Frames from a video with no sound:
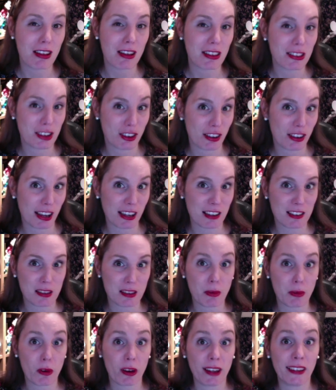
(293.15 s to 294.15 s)
The cracker's a
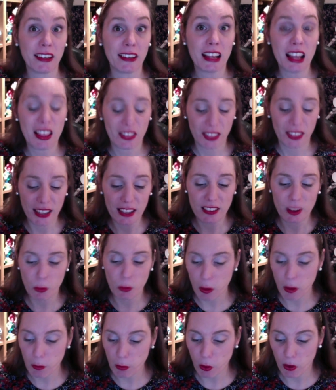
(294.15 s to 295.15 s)
point. These are
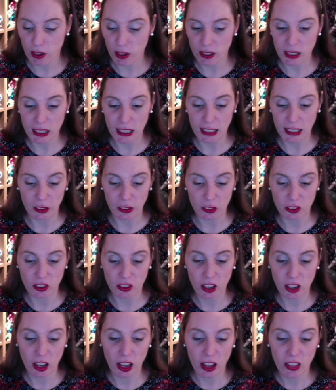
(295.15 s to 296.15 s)
1 point each.